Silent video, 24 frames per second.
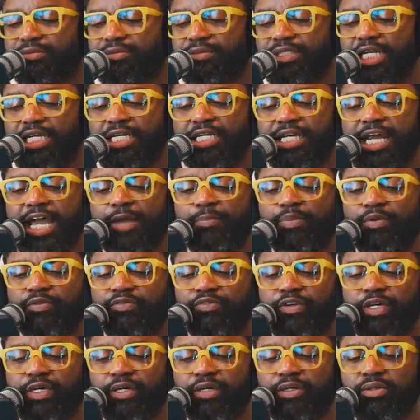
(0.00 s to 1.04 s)

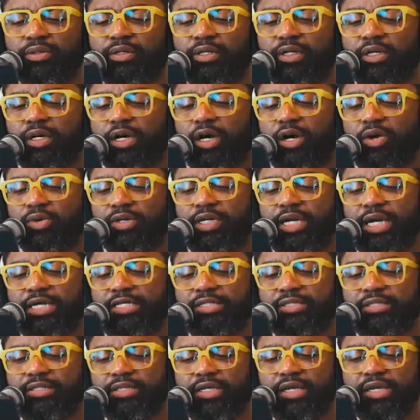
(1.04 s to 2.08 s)
Naperville, O K
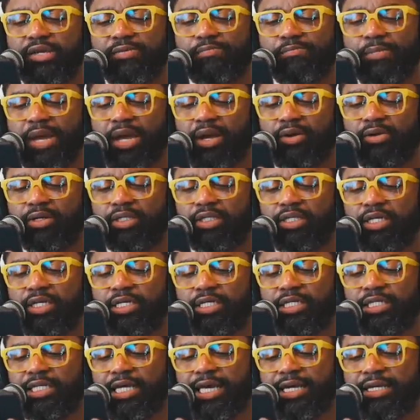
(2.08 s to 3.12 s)
C,
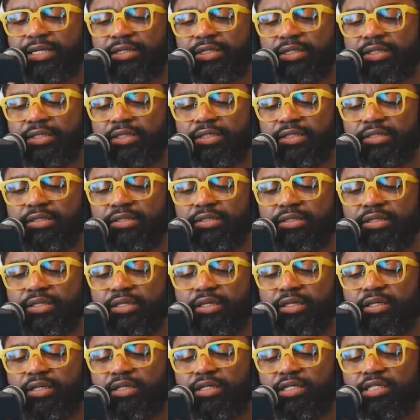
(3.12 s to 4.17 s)
Maryland, Lakeland,
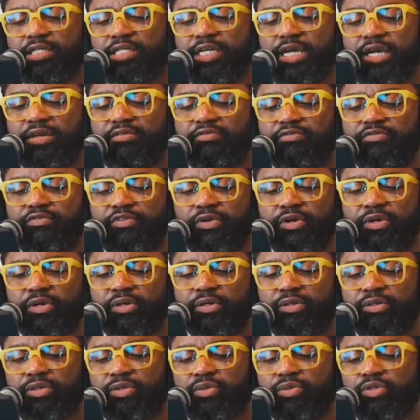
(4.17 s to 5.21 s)
Denver,
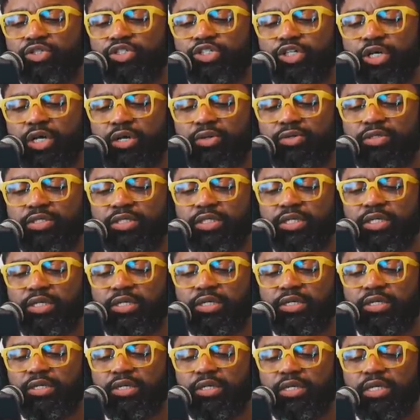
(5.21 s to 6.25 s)
New
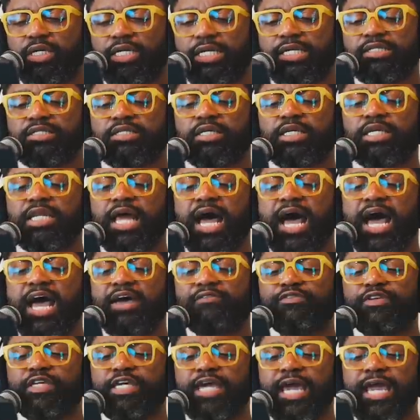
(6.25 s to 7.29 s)
Jersey. It's
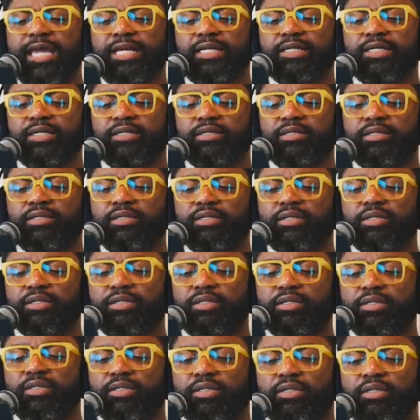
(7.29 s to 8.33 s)
alive, Caitlin.
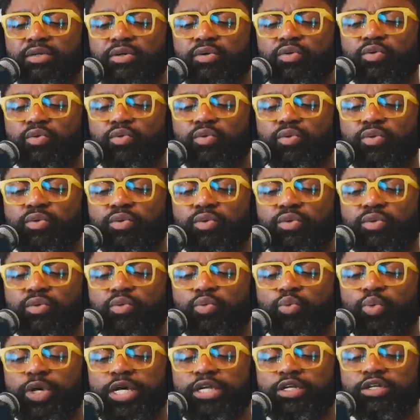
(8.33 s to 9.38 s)

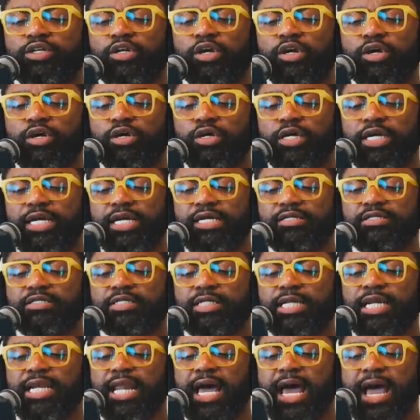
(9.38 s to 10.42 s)
Widner, it's
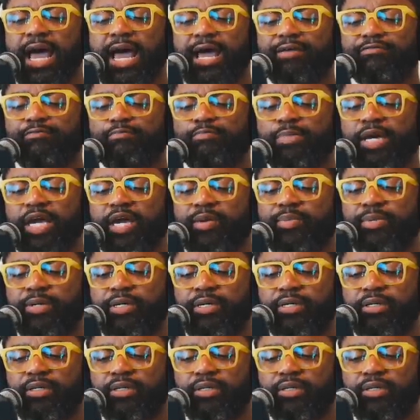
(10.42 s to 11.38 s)
alive, baby.